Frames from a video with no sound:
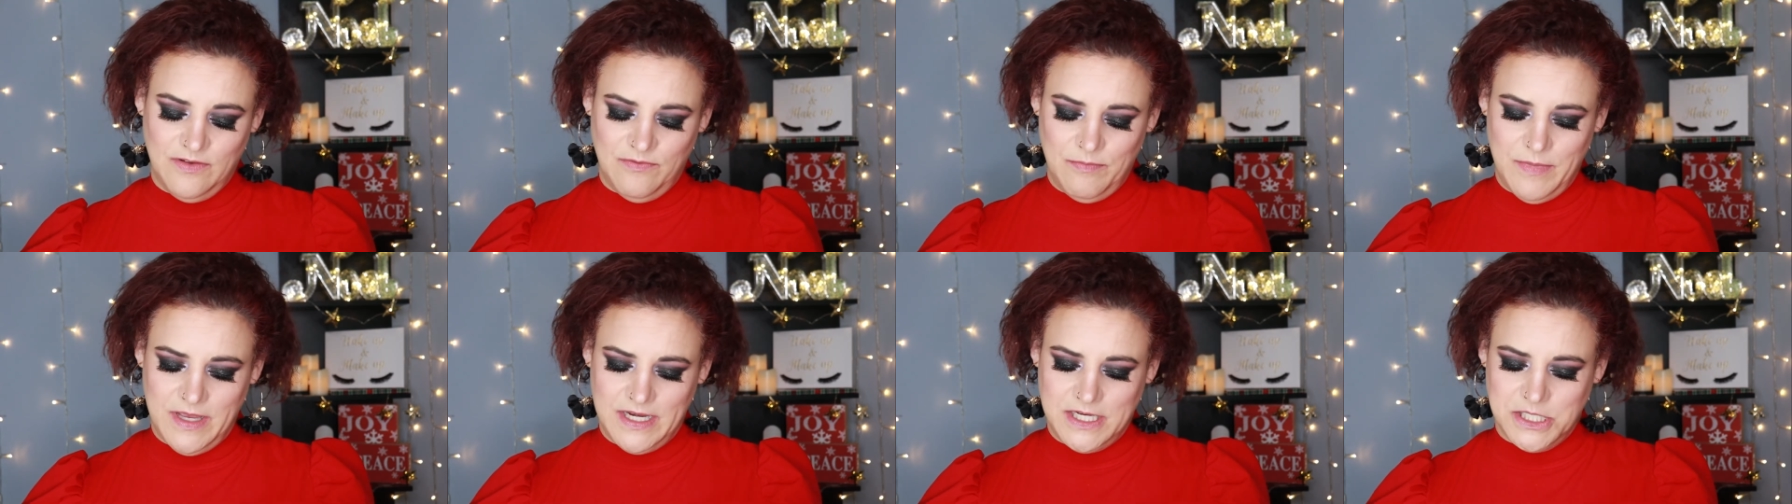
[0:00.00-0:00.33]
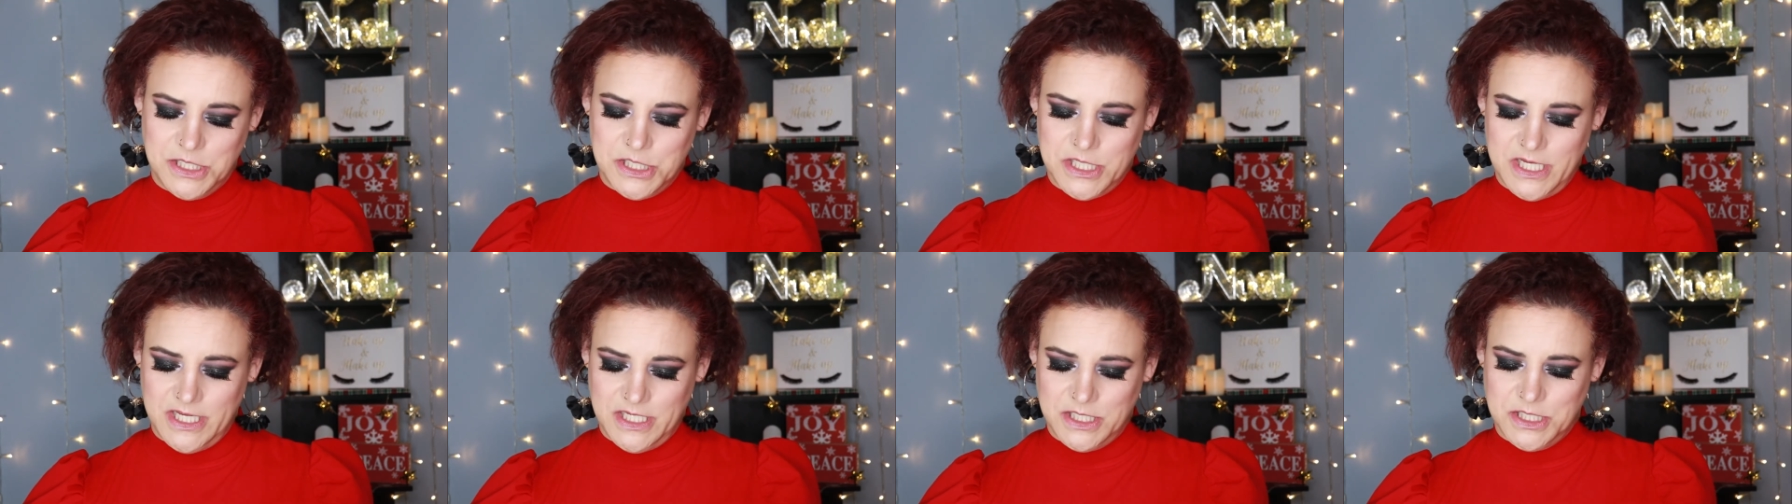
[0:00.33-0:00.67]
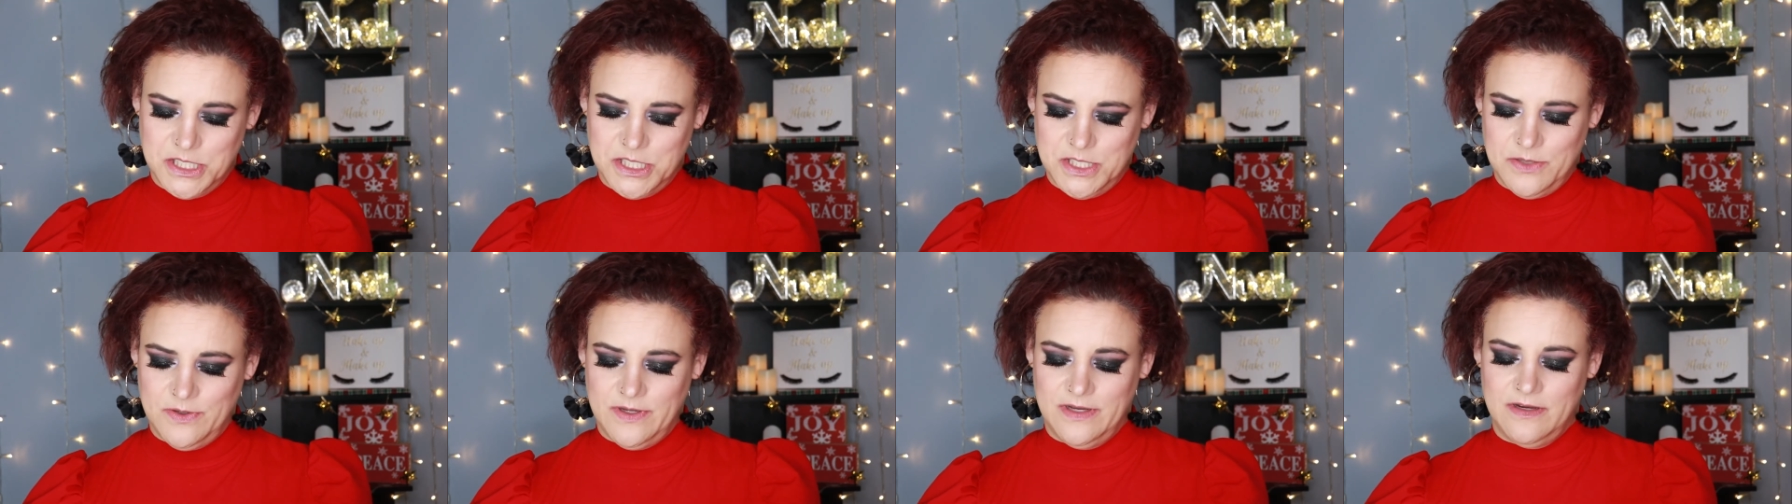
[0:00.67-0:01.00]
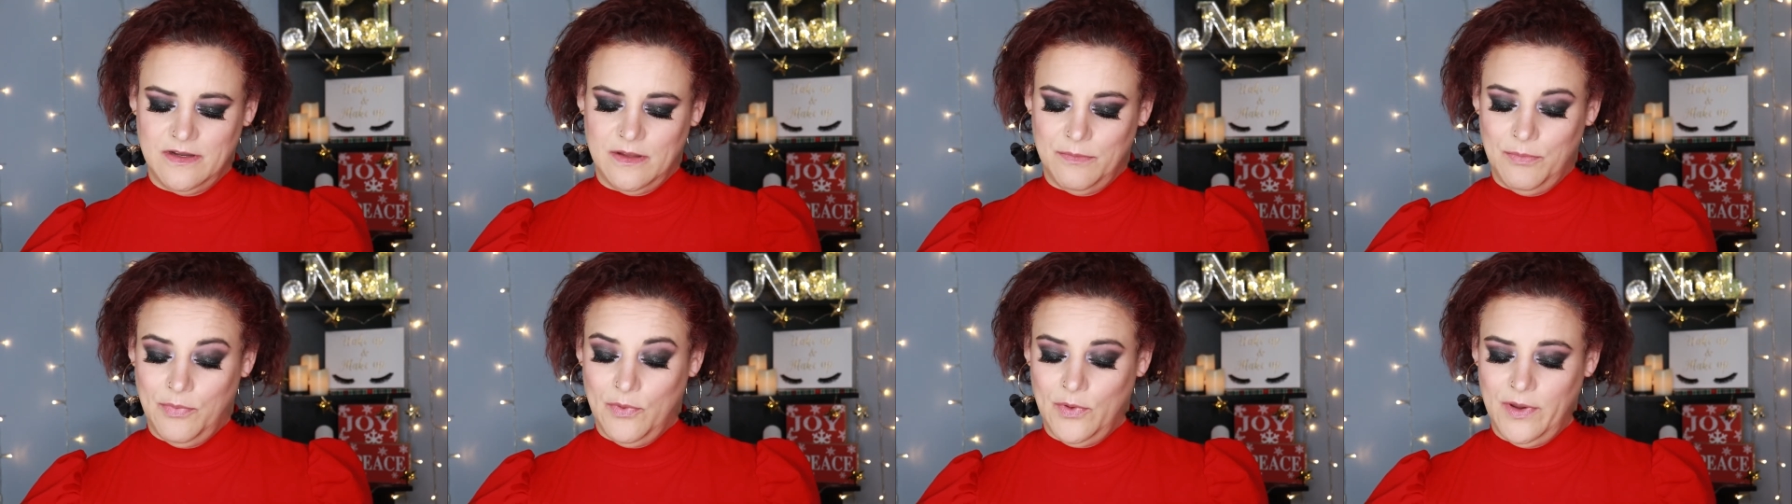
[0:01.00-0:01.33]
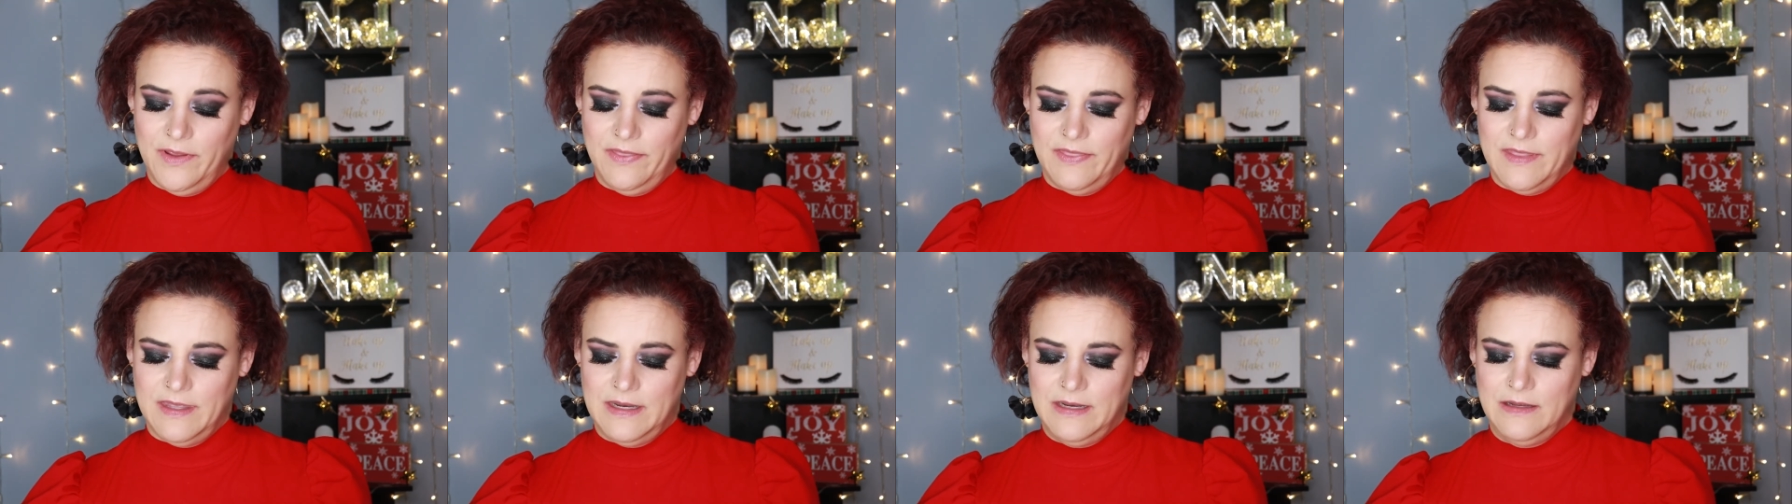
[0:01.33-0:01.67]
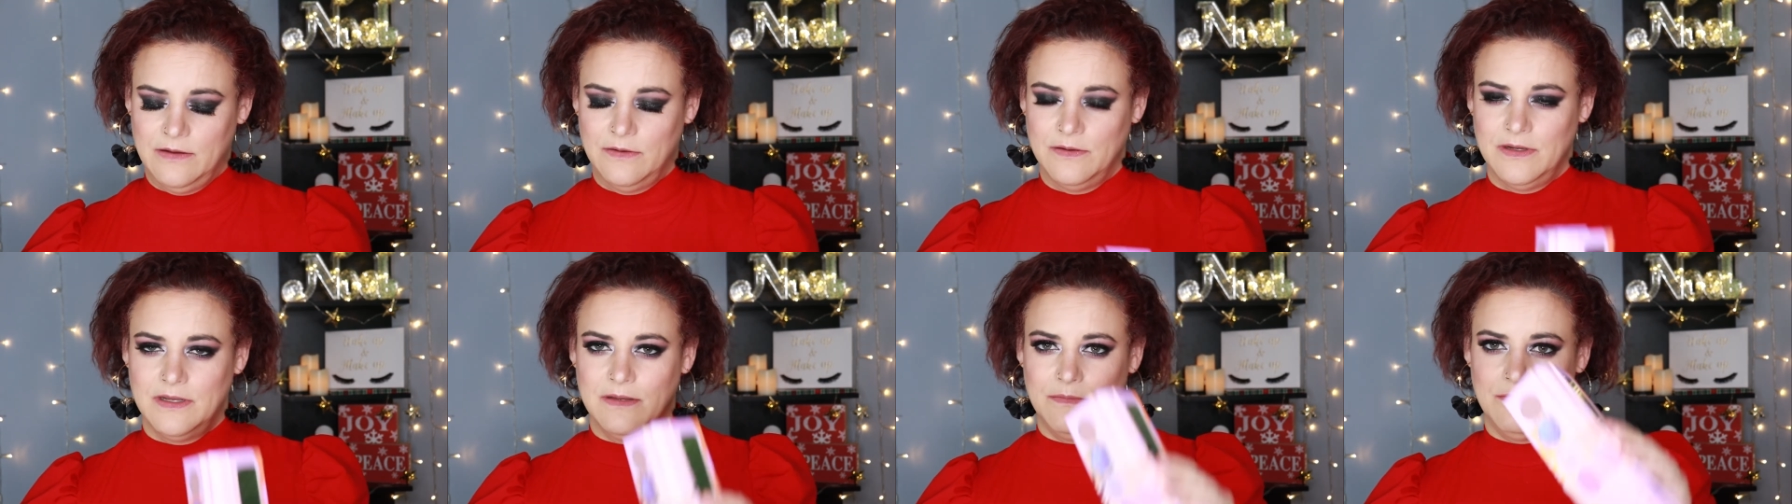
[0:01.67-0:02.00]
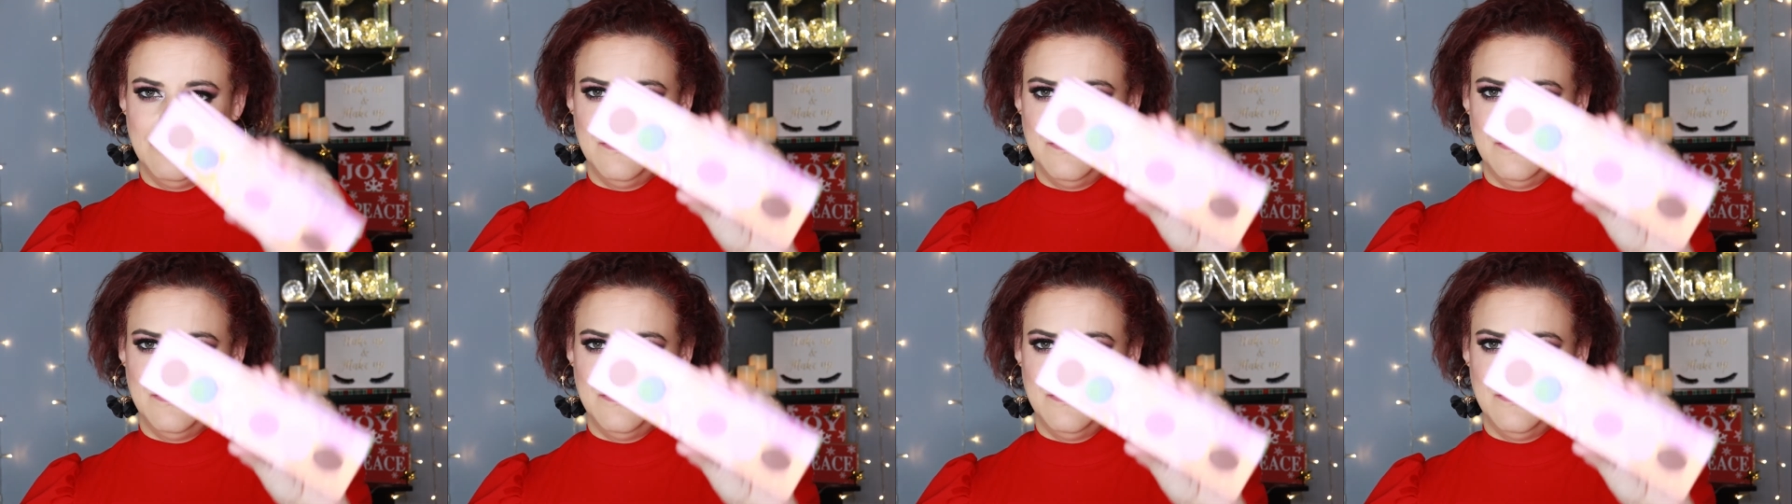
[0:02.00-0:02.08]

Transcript: have made a change to it and I'll point that out